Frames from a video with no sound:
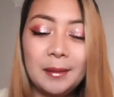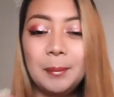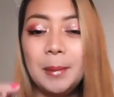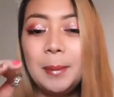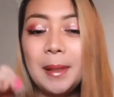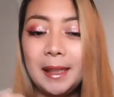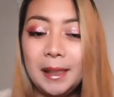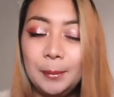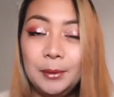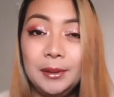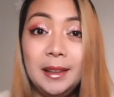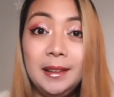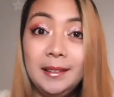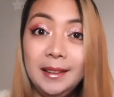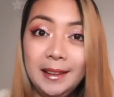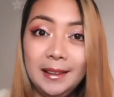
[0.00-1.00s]
maybe I can put
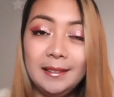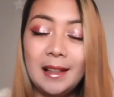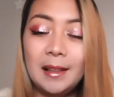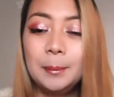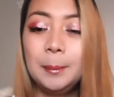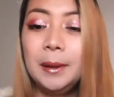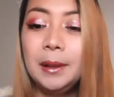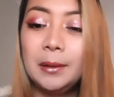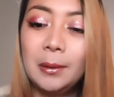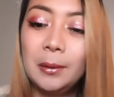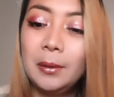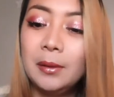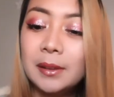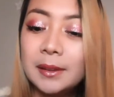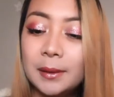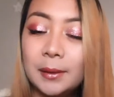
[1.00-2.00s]
the link down
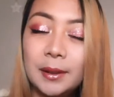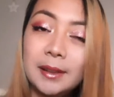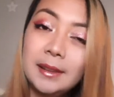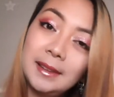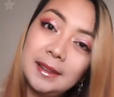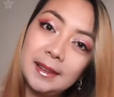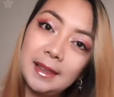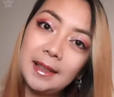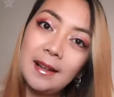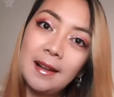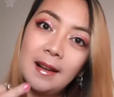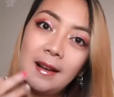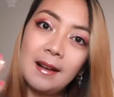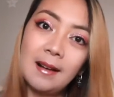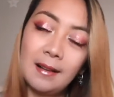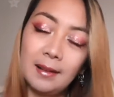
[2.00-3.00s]
below so you can see
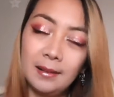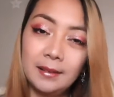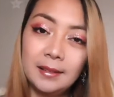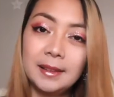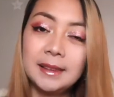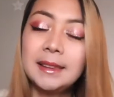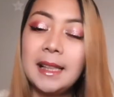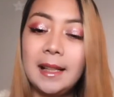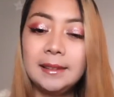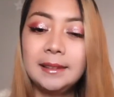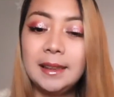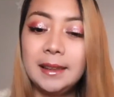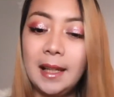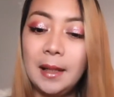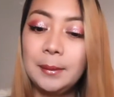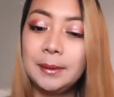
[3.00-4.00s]
other styles
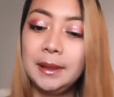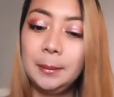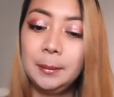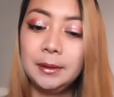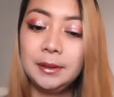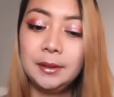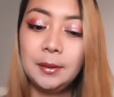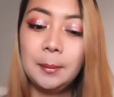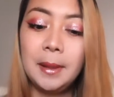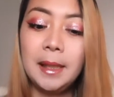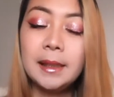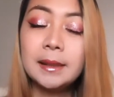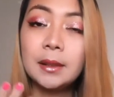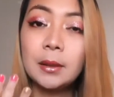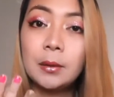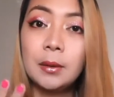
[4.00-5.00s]
that I was able to make.
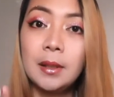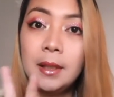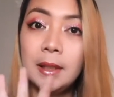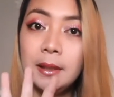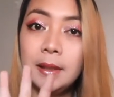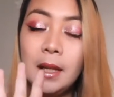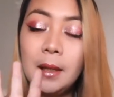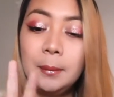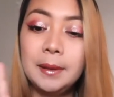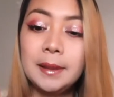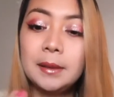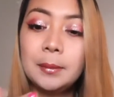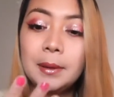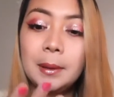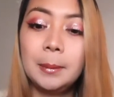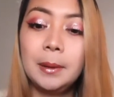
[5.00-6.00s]
So this is
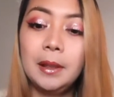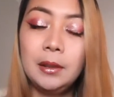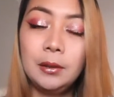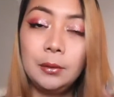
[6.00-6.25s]
what I'm going to